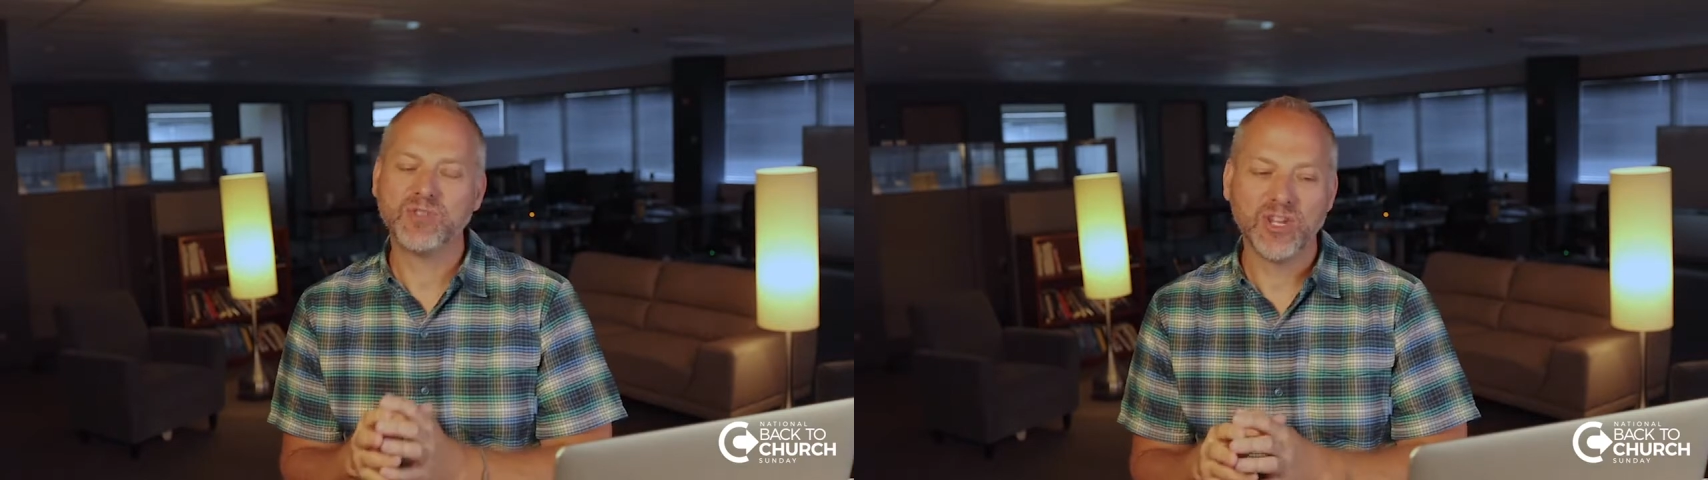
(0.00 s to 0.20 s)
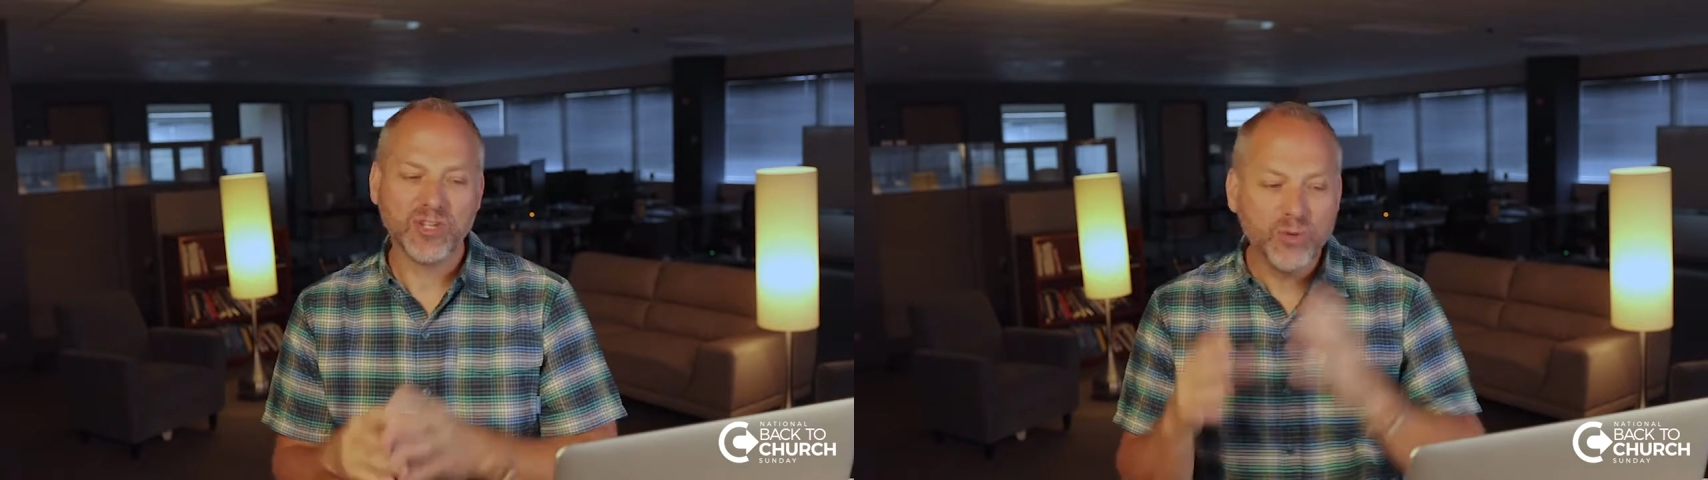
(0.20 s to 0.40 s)

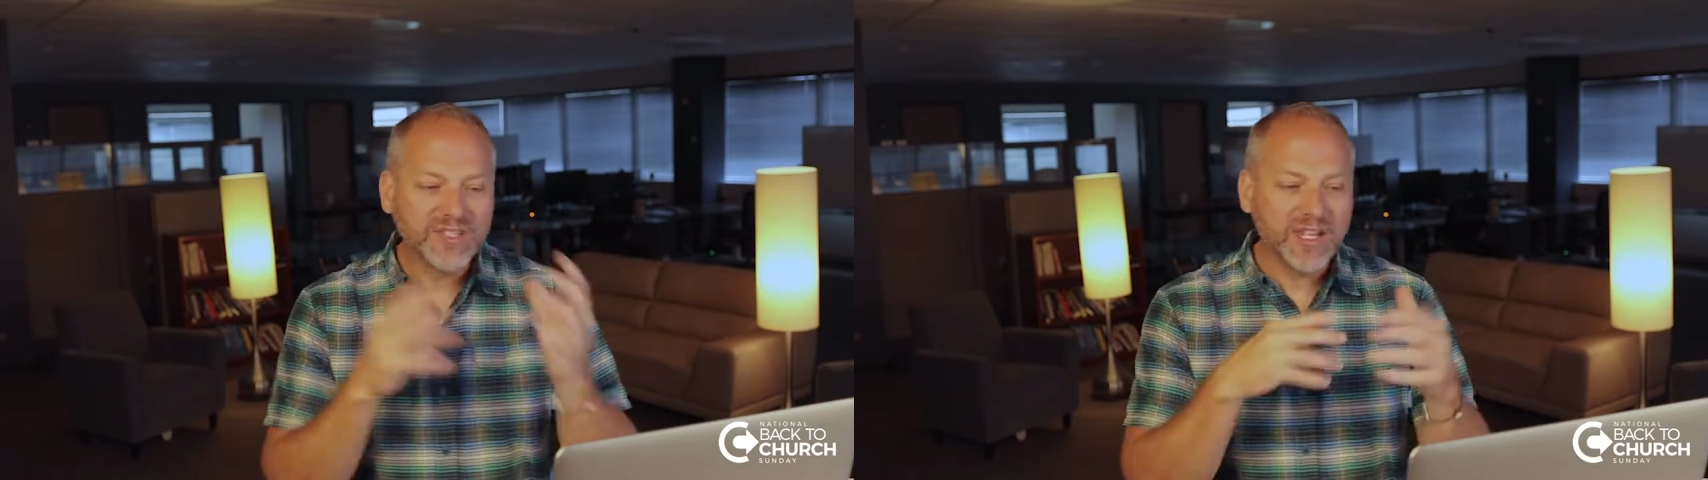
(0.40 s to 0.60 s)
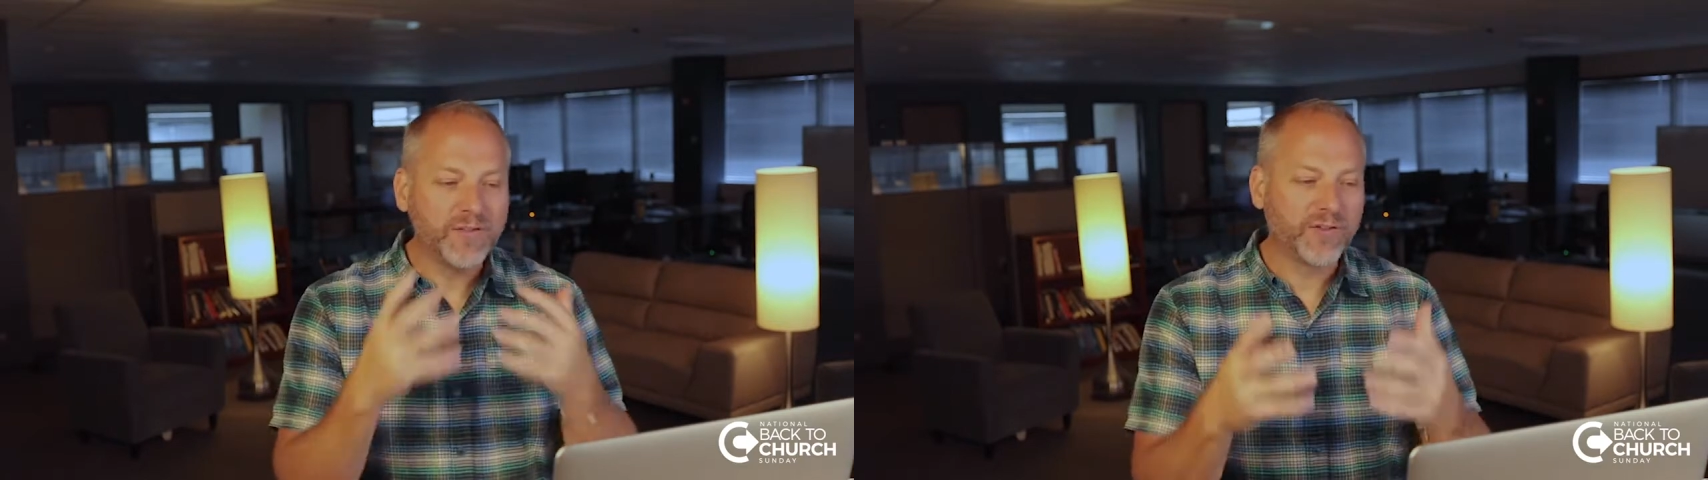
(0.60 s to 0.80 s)
to
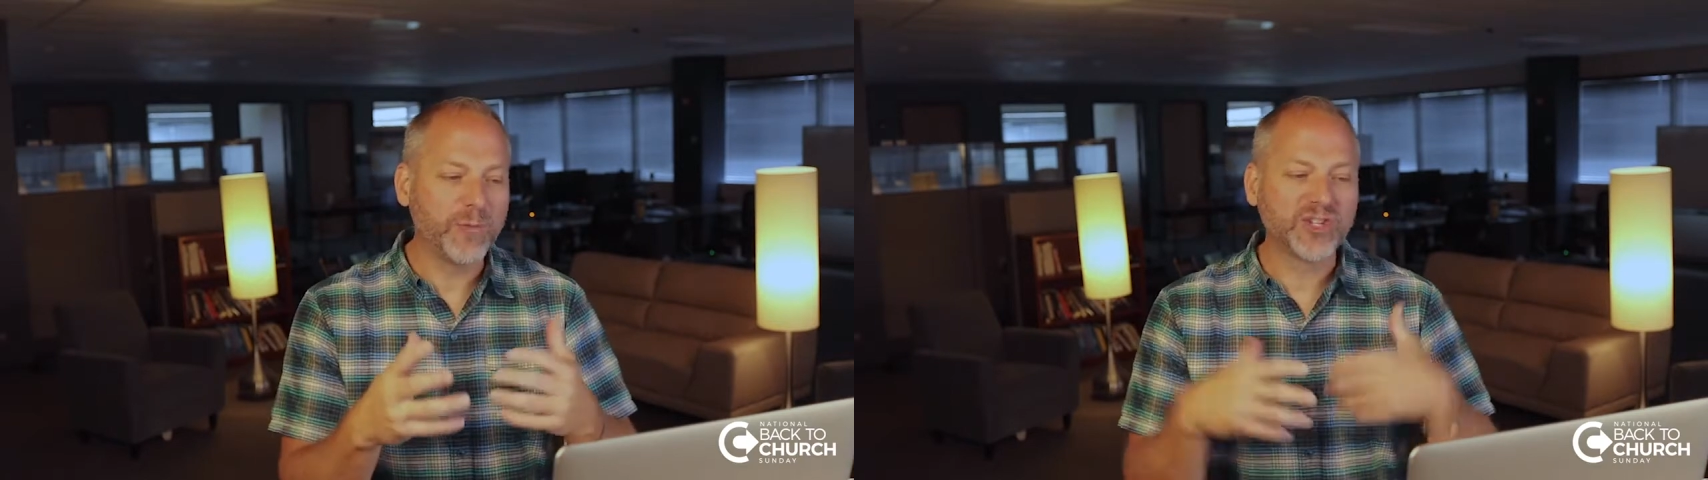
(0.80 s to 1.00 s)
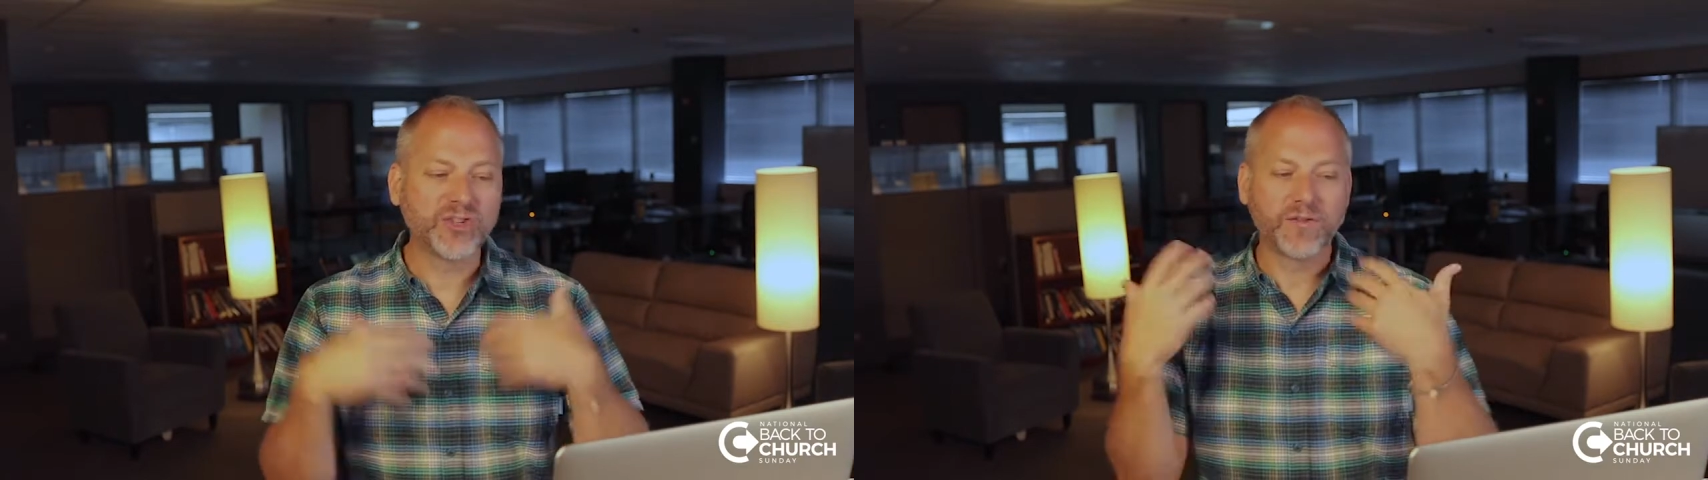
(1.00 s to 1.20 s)
use the
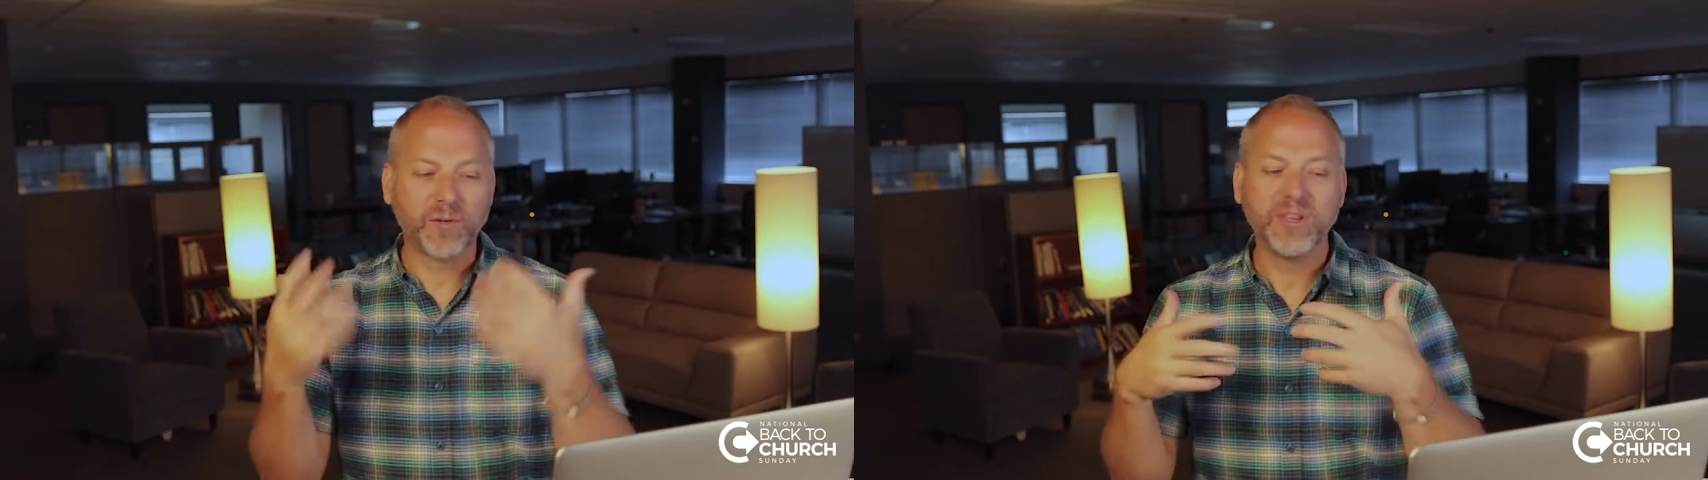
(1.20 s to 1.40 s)
information from